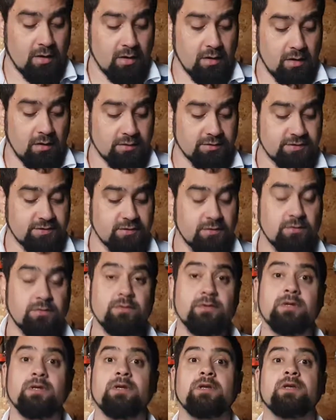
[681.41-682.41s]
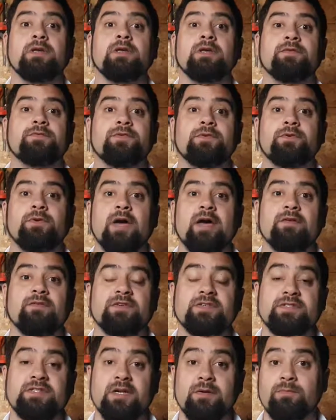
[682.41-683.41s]
Also, if you have a
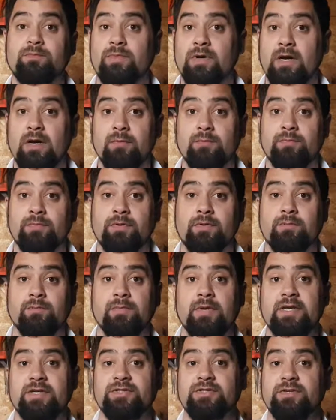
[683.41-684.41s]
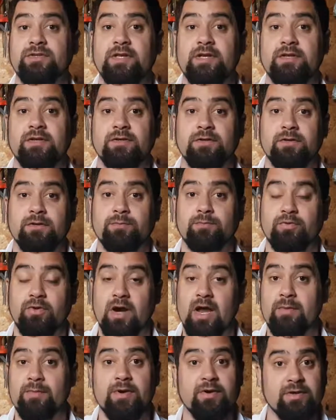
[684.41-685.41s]
sub pump, make sure that your
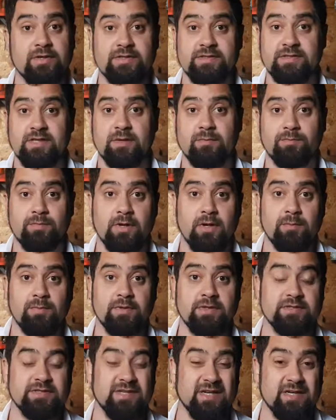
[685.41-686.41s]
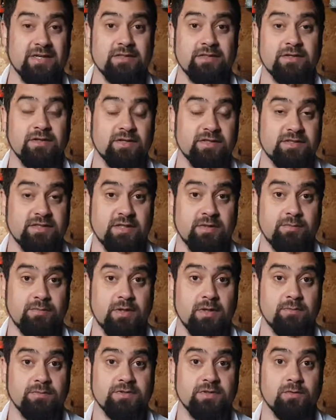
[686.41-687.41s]
primary sub pump and secondary sub
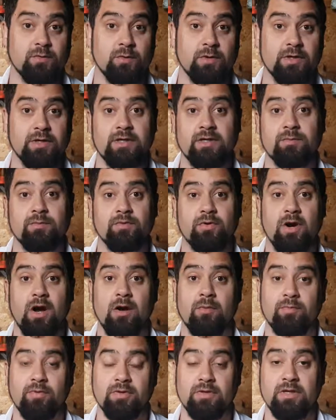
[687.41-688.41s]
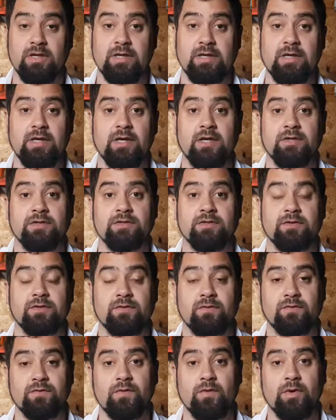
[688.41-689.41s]
pumps are working properly
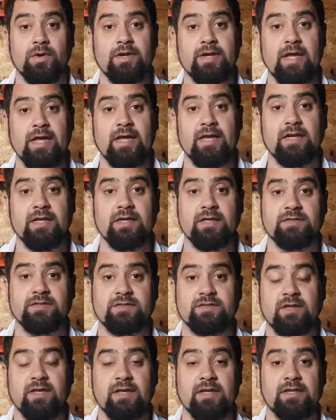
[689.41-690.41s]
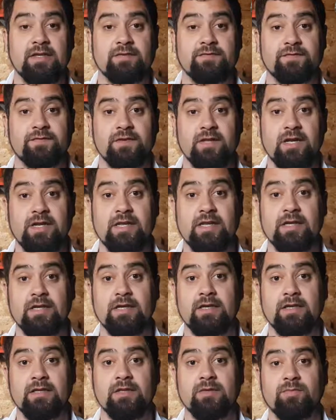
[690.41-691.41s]
to avoid any flooding
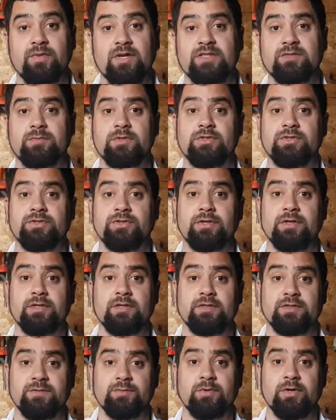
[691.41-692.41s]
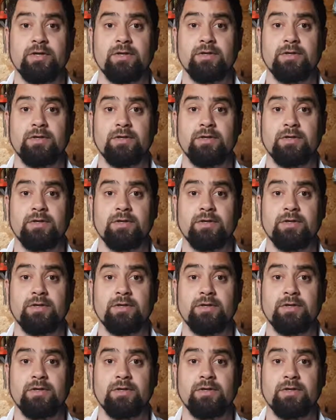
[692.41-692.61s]
in the basement during the spring